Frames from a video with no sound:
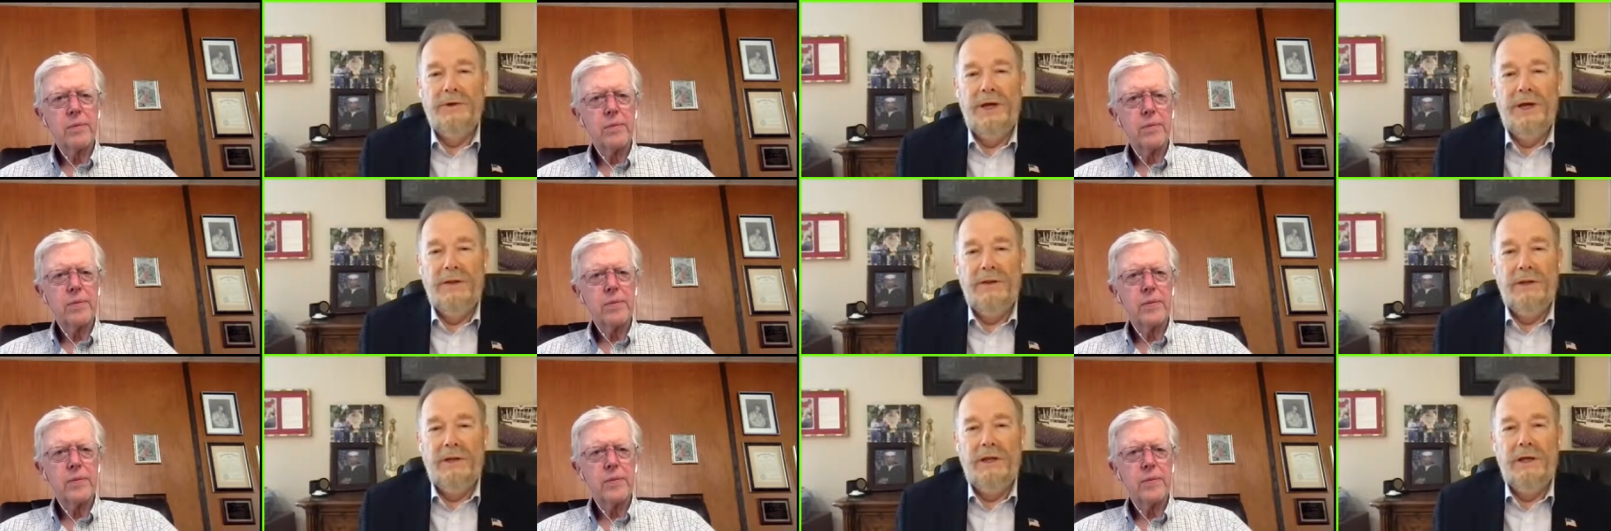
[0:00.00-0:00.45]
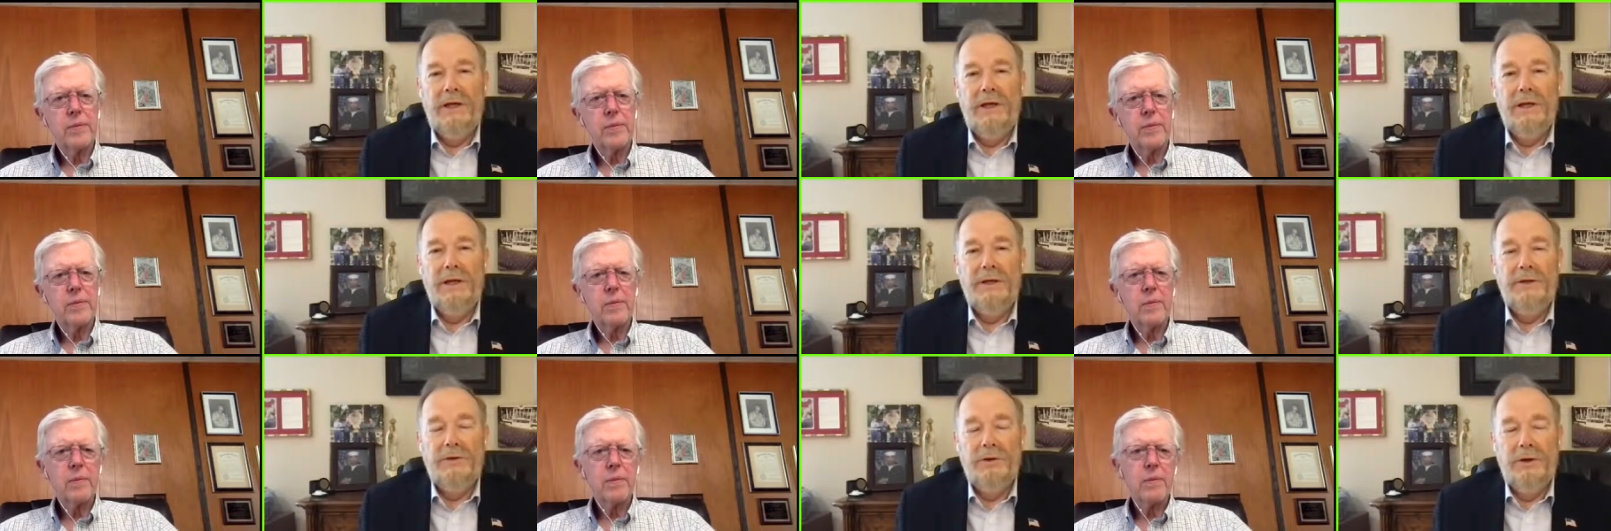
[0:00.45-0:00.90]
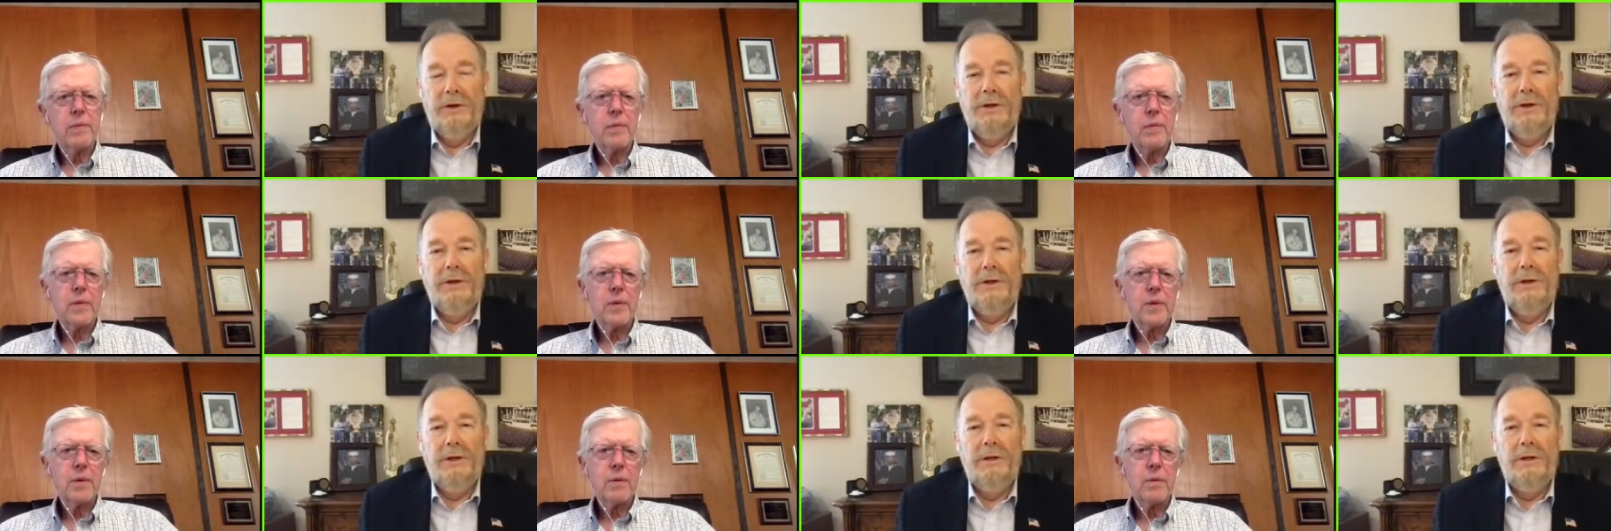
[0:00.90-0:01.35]
Speaker 1: ethnically
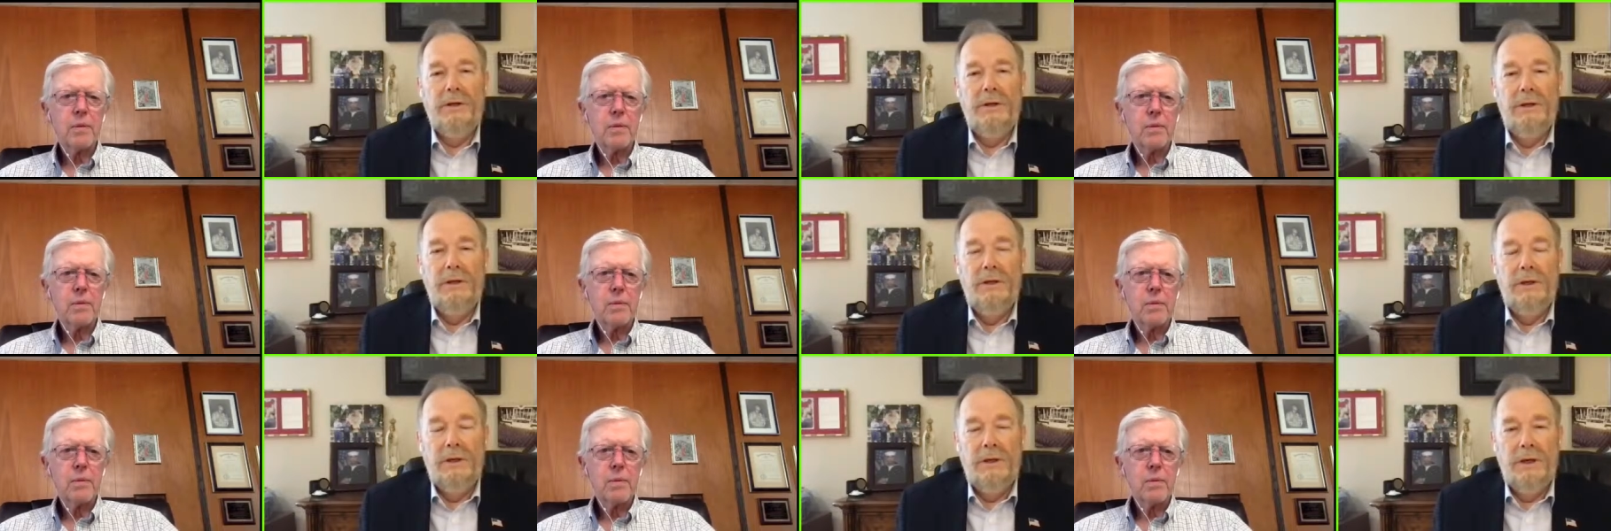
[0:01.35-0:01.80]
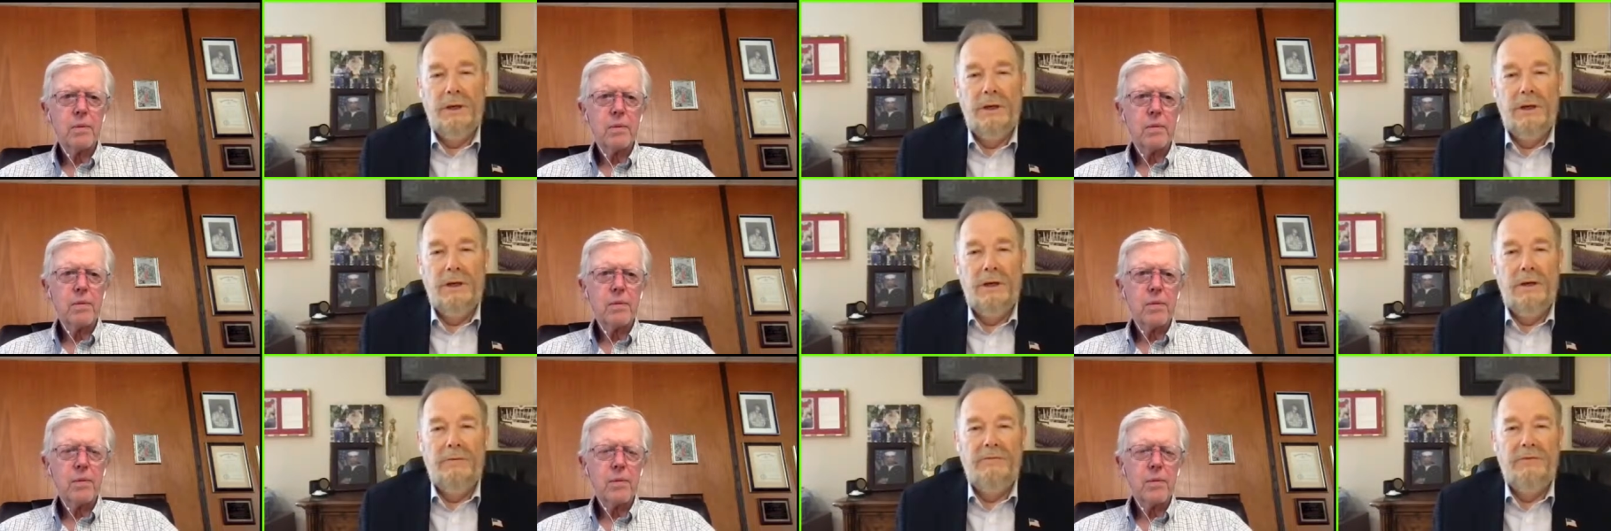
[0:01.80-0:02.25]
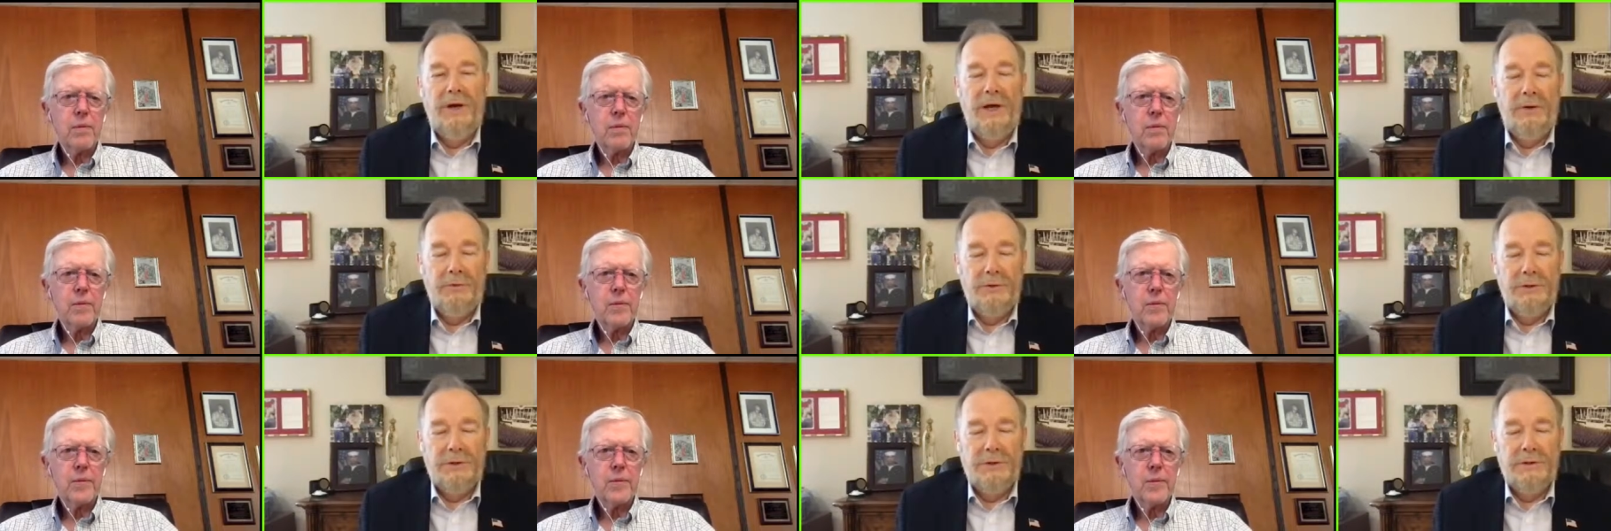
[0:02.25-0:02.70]
targeted uh,
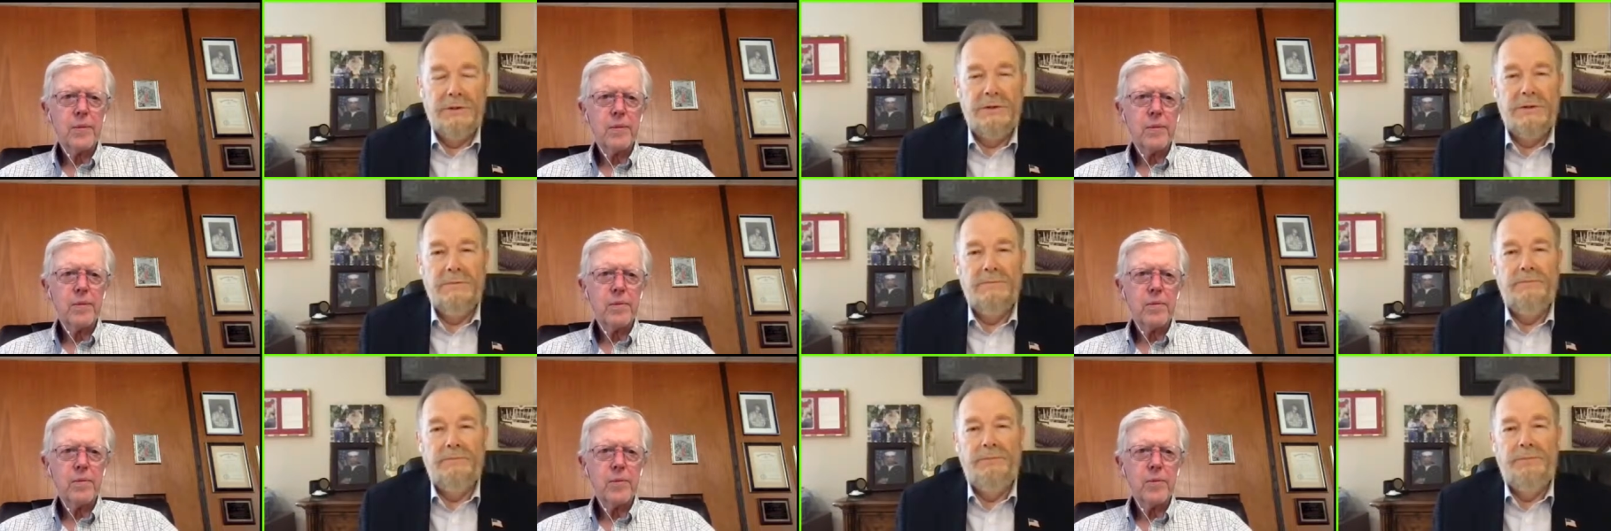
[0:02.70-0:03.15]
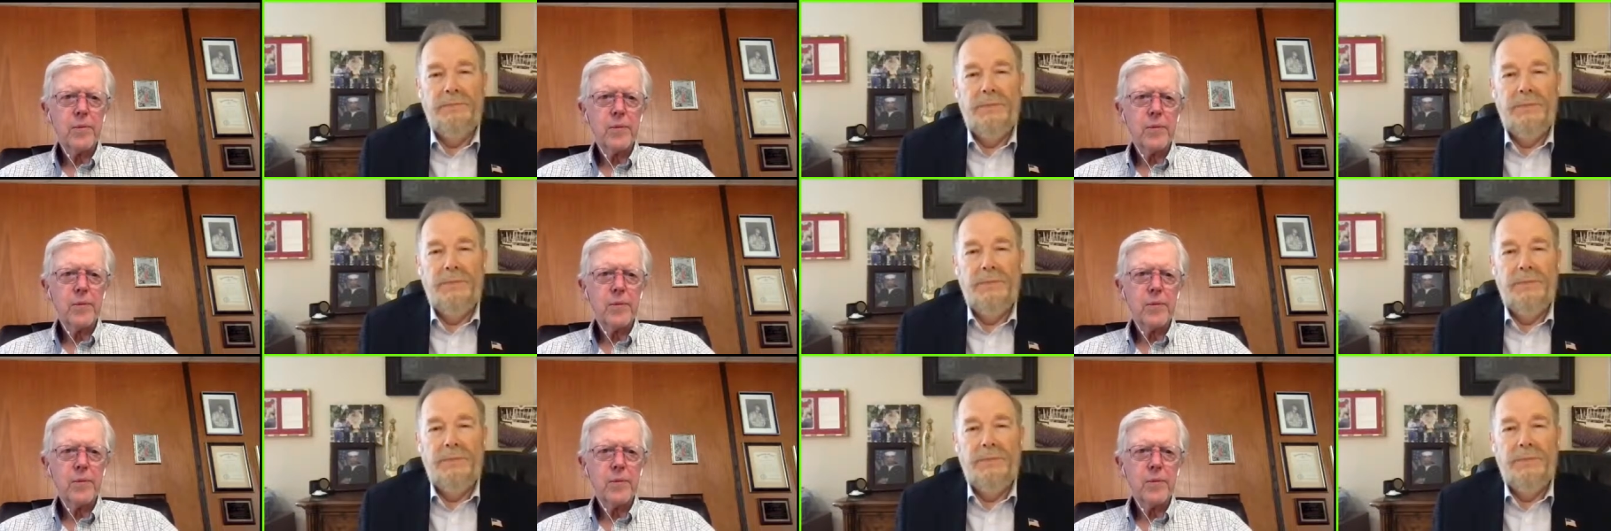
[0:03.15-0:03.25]
viruses